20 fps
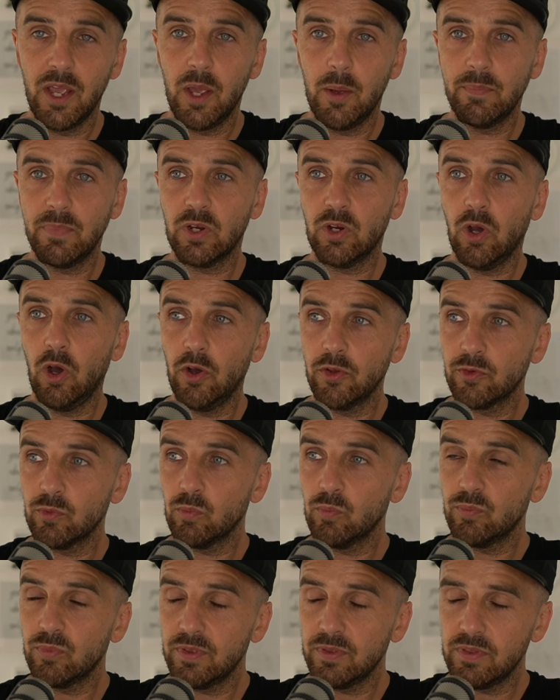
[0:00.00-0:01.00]
because
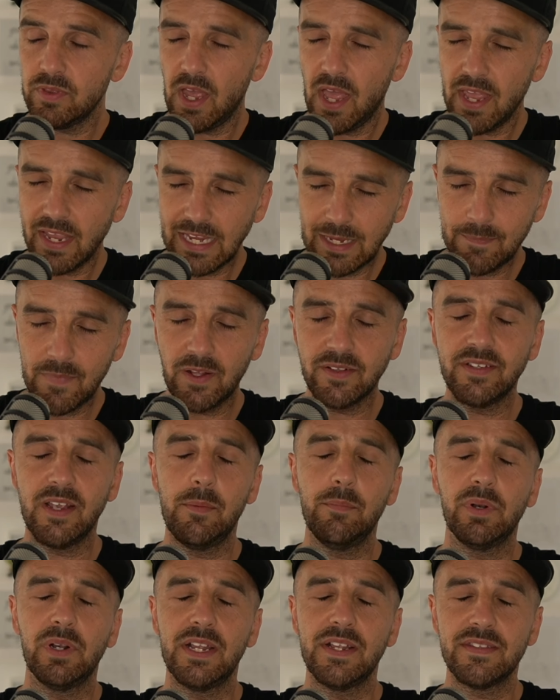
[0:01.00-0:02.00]
the email
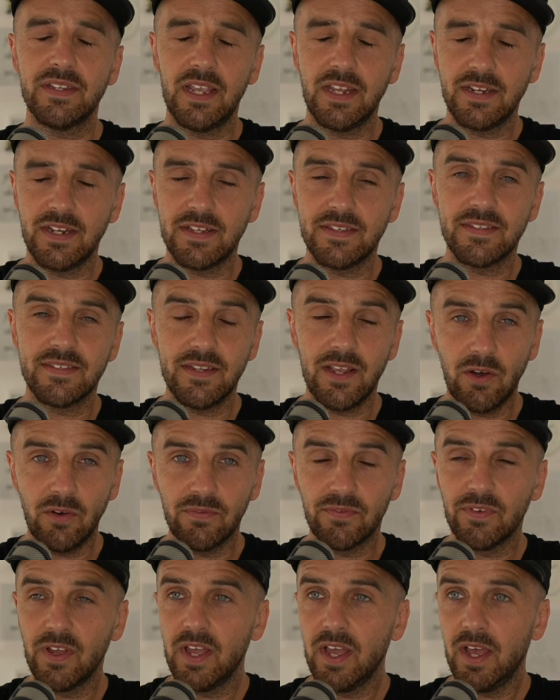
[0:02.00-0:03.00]
templates in itself
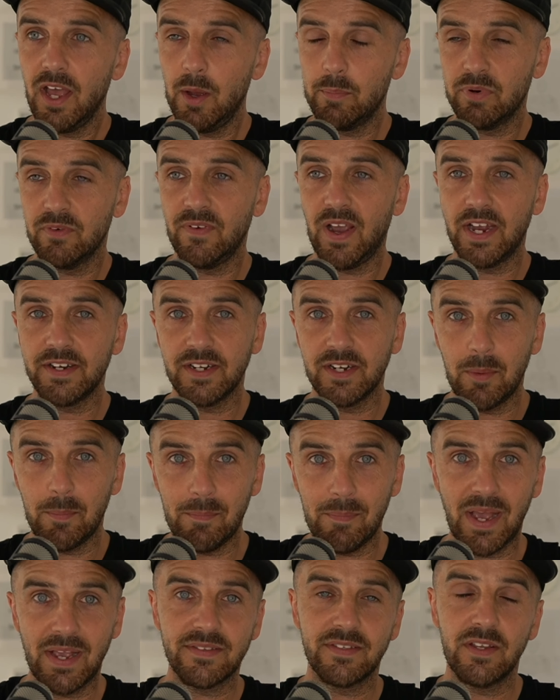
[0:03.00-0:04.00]
are providing a
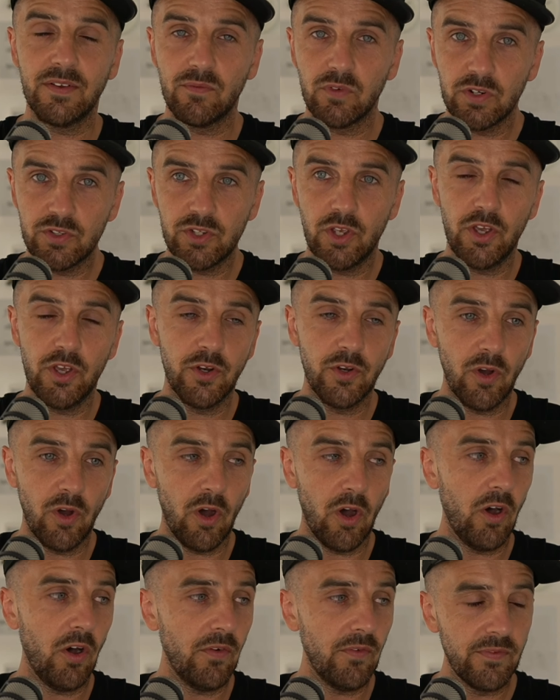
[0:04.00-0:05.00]
massive return
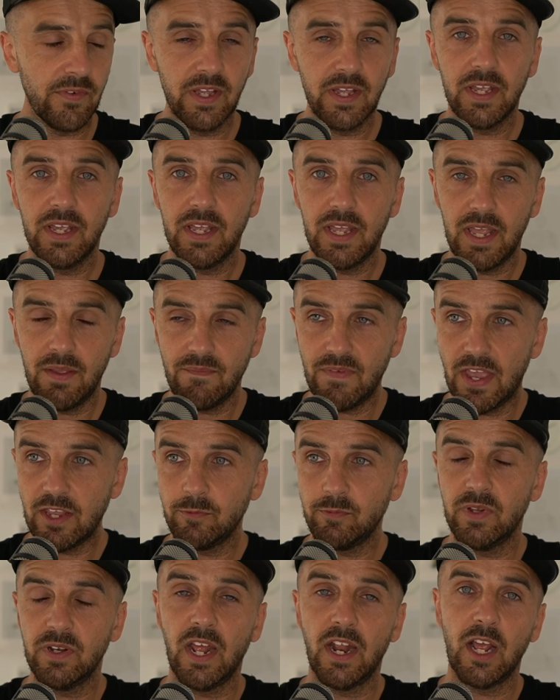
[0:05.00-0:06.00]
of
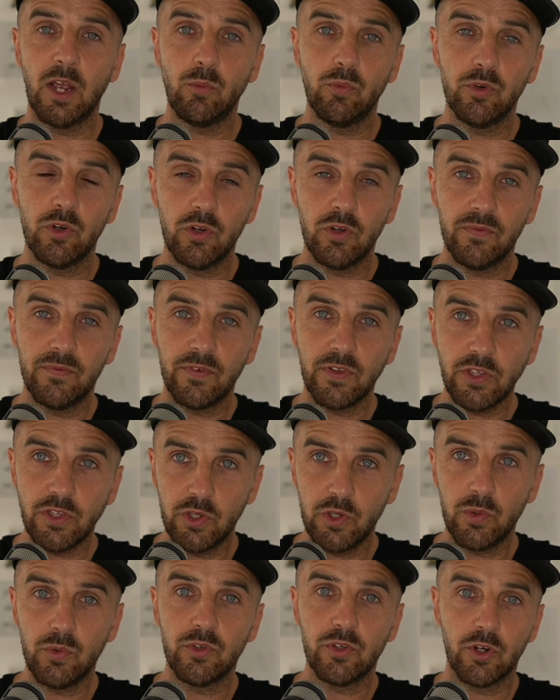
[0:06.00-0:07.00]
investment, and I would love for
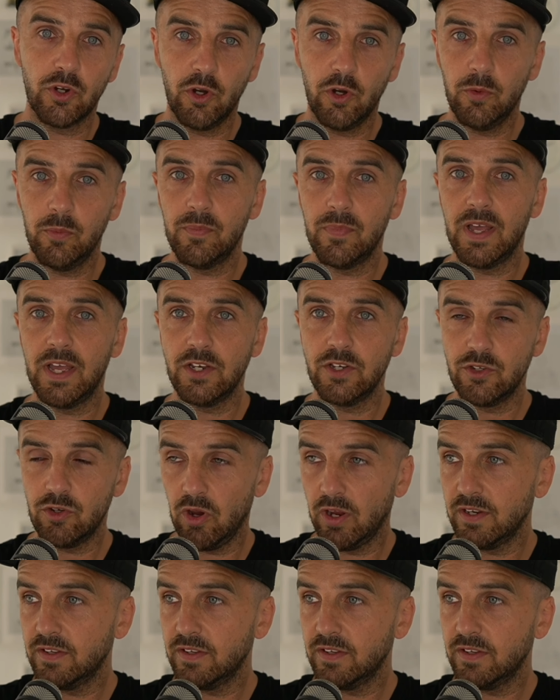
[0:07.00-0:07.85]
you to come and join.